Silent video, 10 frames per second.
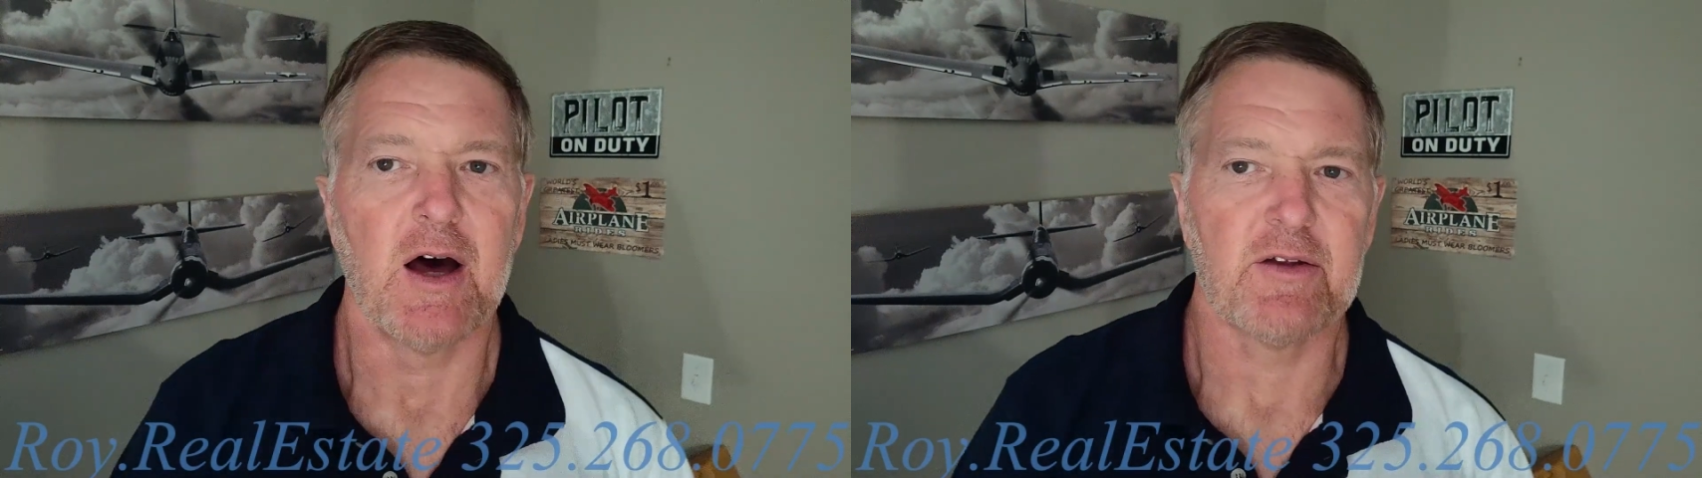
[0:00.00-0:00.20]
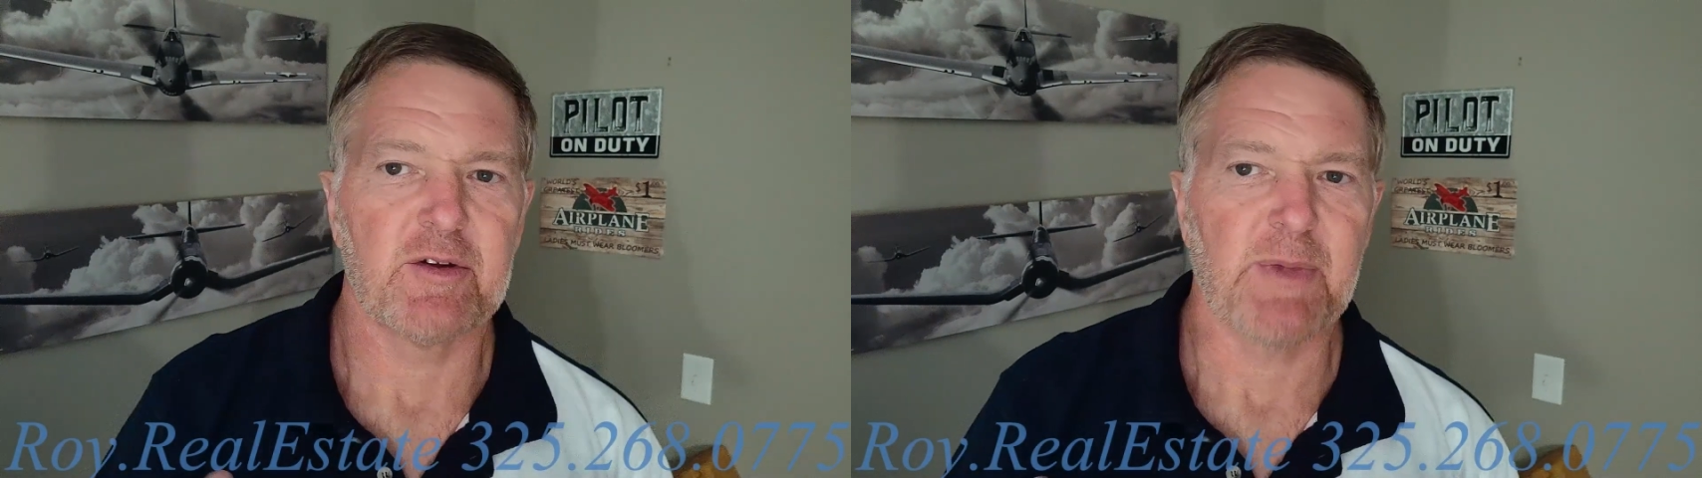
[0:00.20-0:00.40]

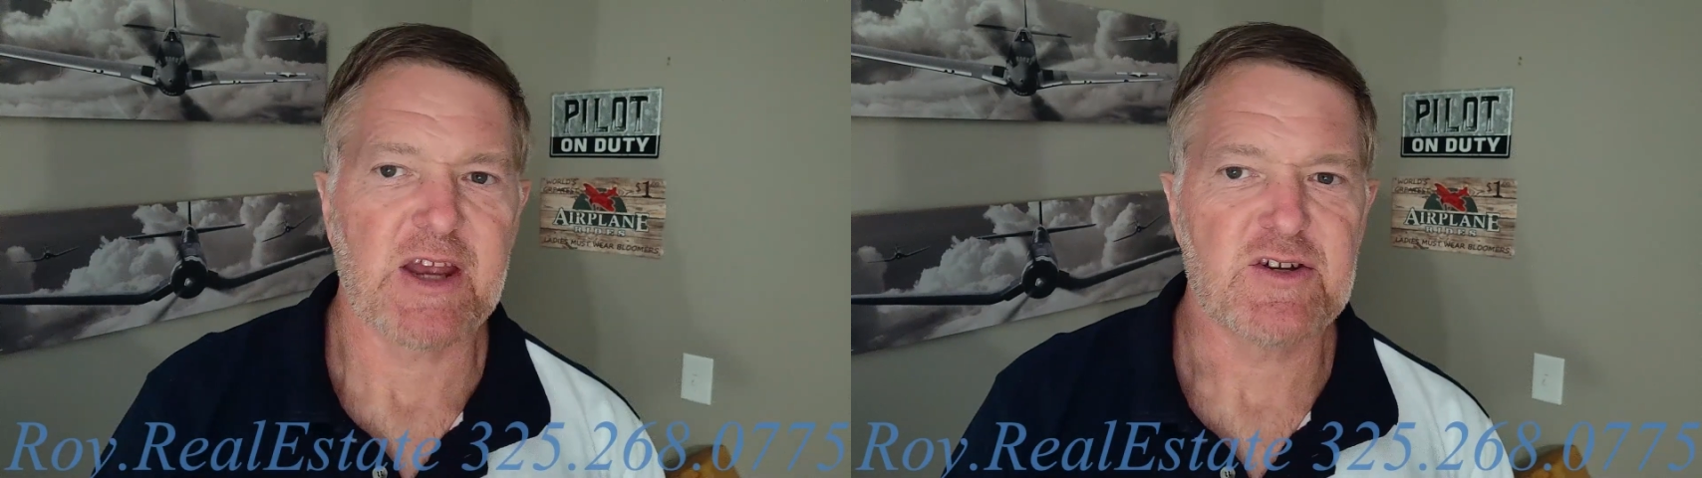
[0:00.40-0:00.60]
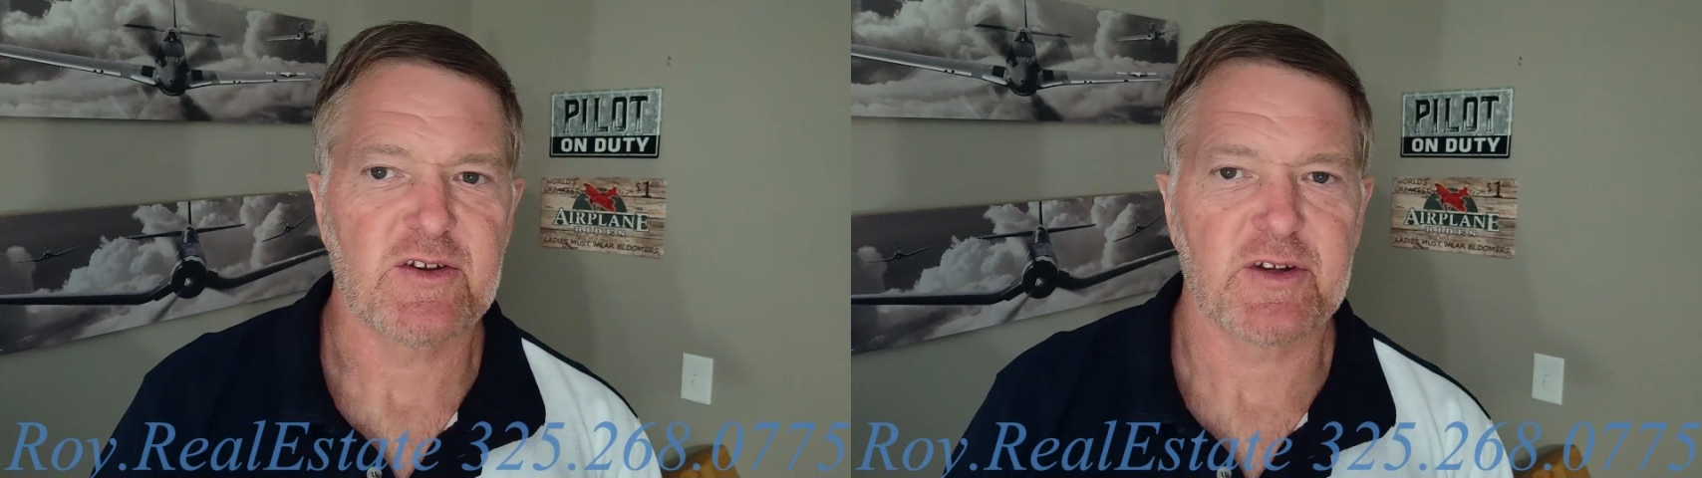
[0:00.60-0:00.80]
some
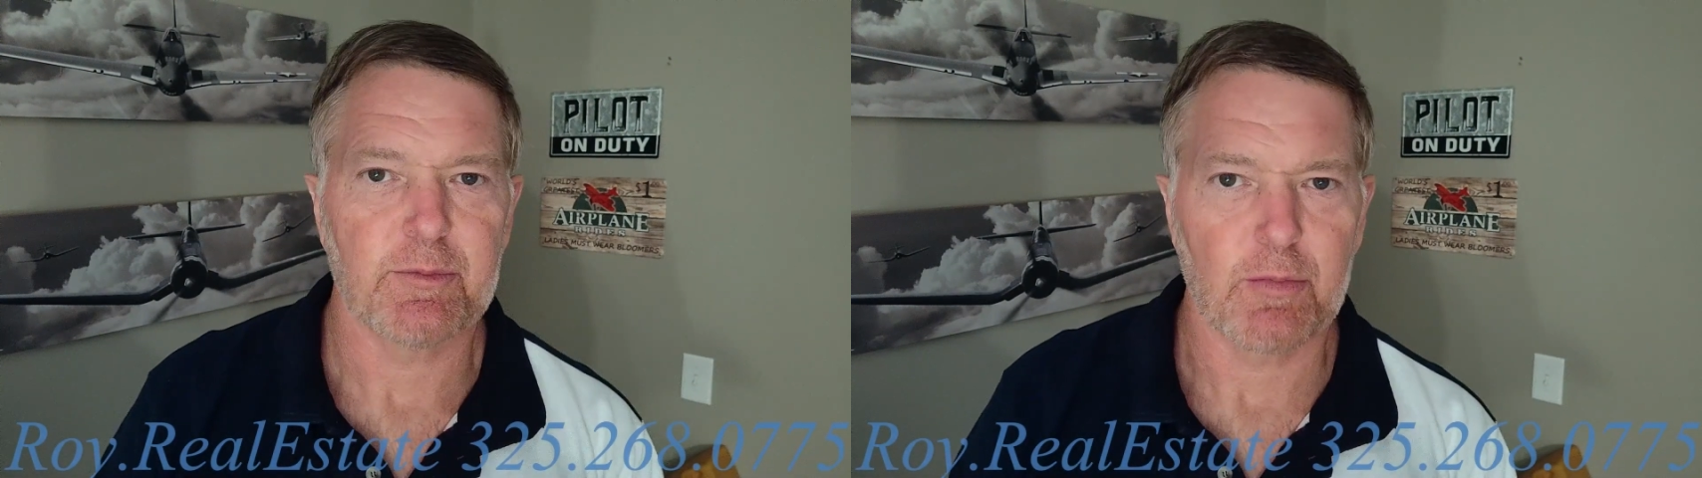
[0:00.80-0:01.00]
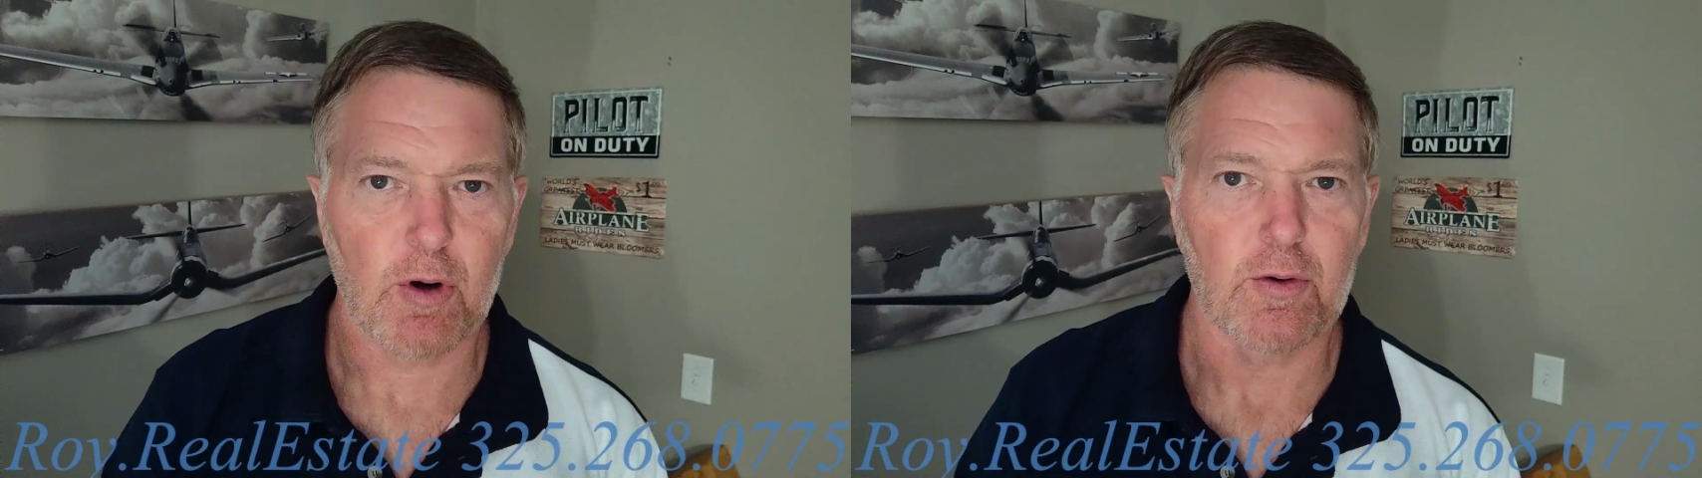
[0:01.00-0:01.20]
agents
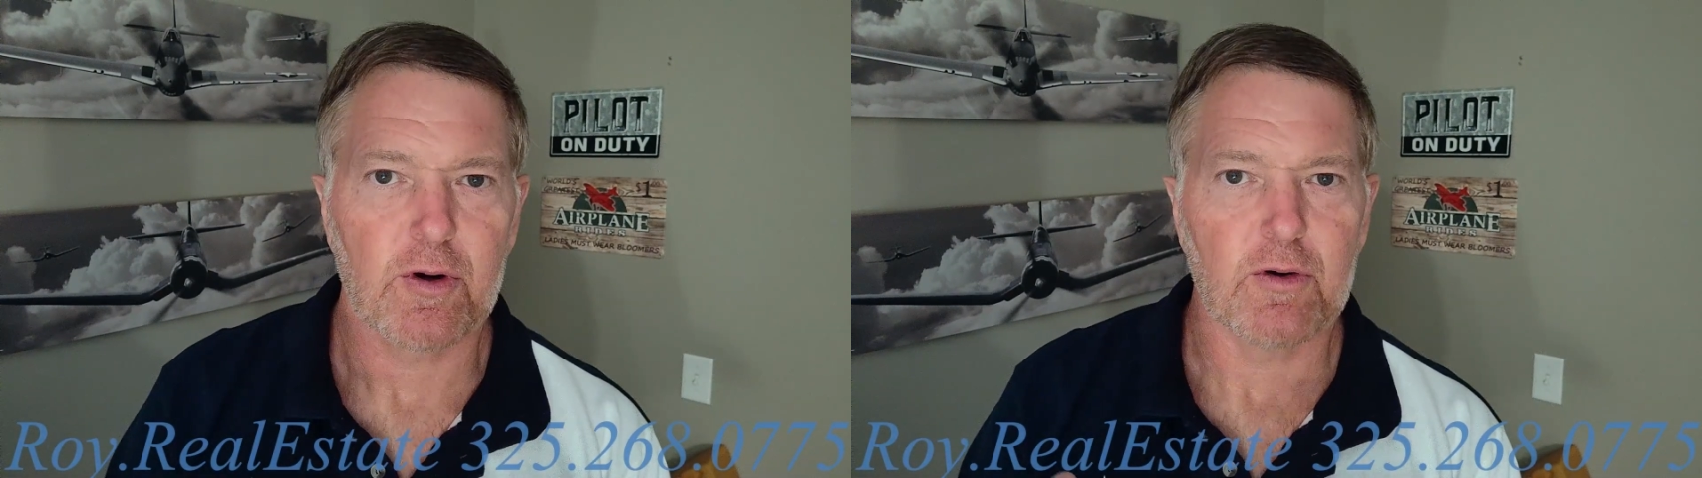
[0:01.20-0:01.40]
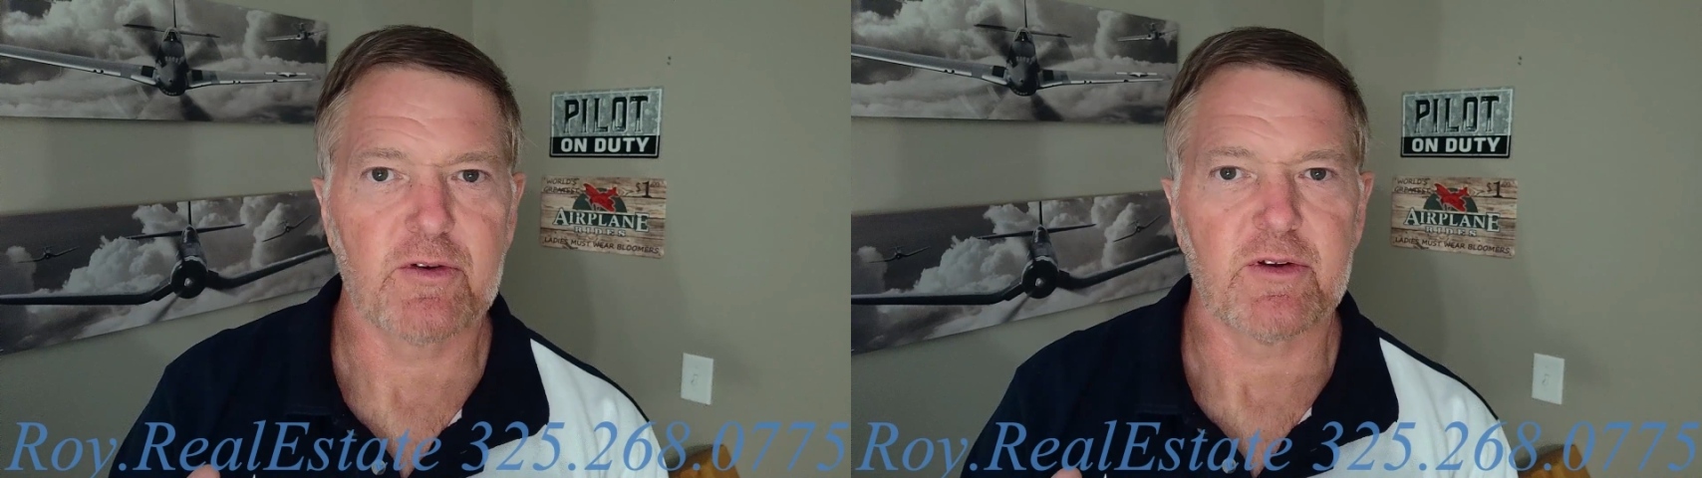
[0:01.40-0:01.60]
and
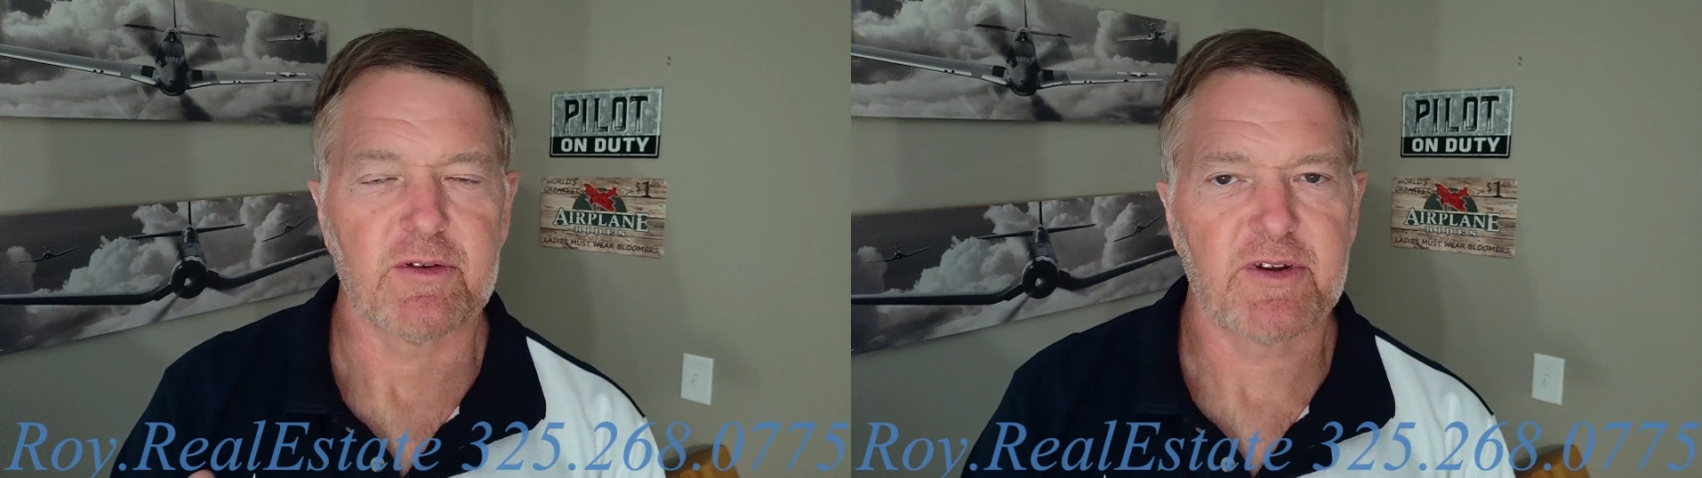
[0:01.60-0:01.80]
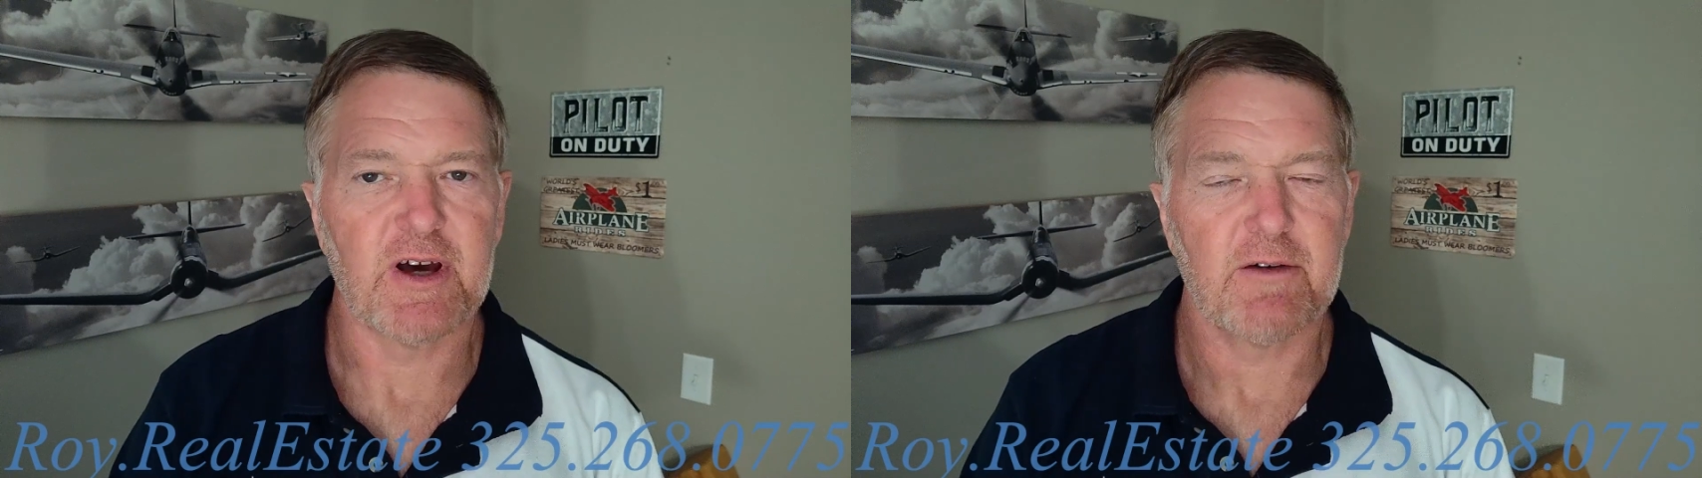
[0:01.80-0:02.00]
brokers
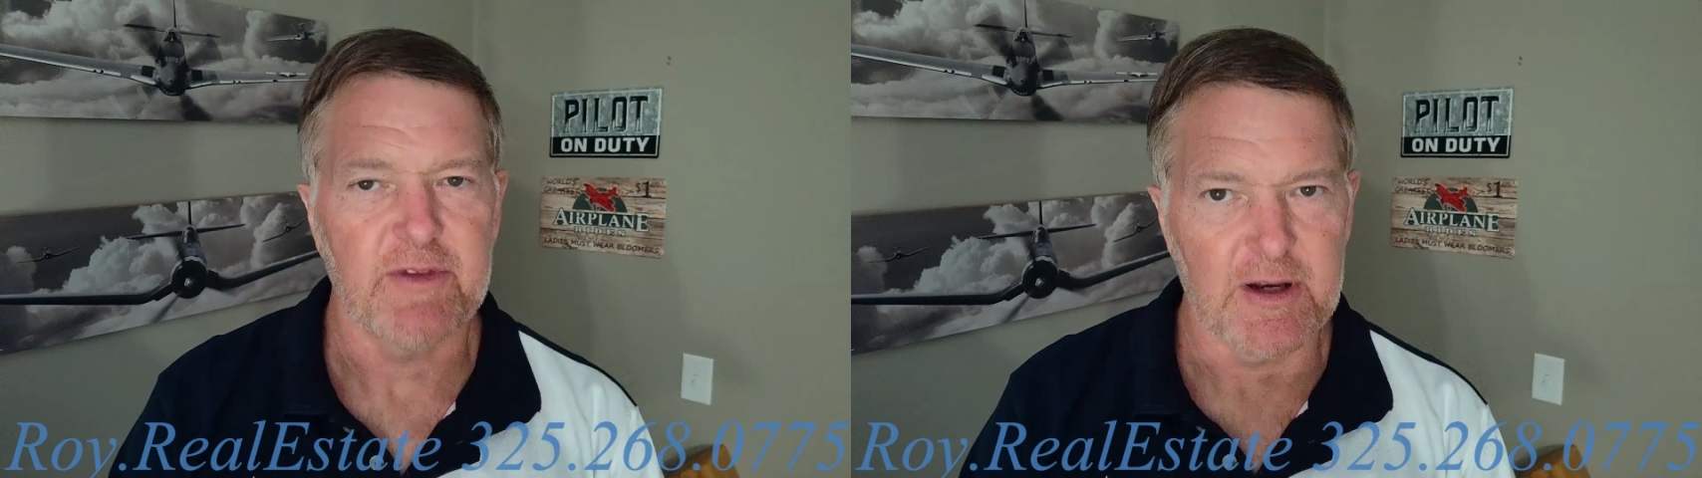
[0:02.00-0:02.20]
and stuff